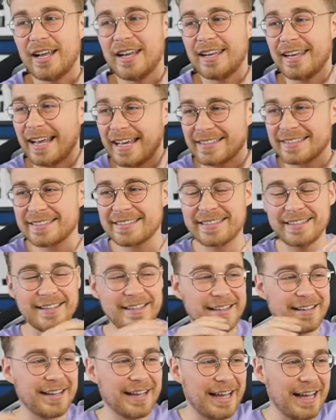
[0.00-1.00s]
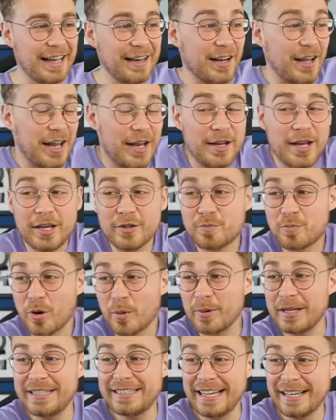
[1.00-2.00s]
That's
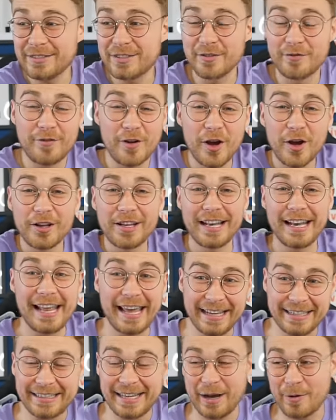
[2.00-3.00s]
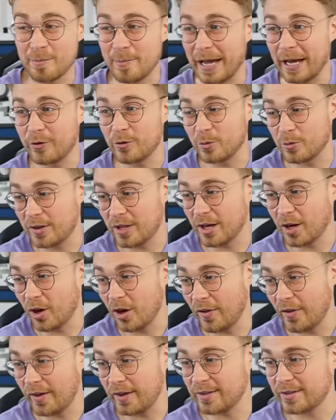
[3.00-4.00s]
probably down to Werner letting down Mount with a
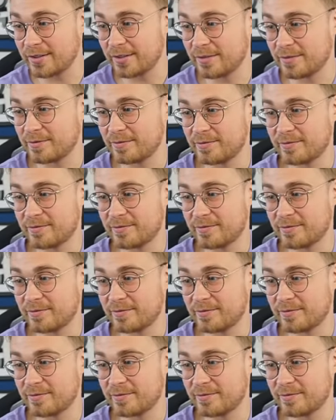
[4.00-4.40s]
lot of this.